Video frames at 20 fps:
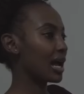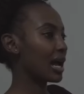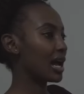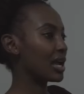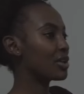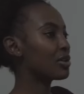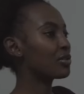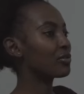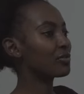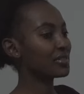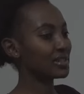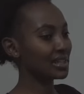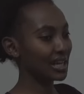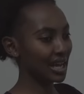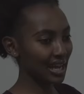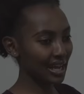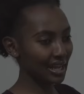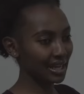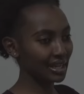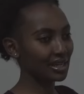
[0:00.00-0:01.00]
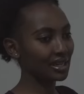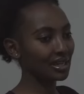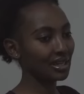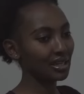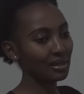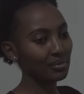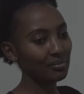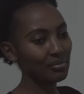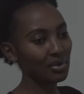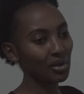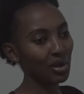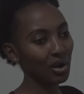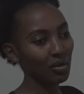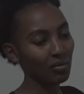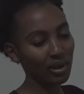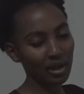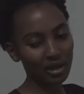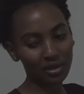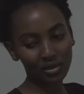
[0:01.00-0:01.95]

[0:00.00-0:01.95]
You've tried because, well,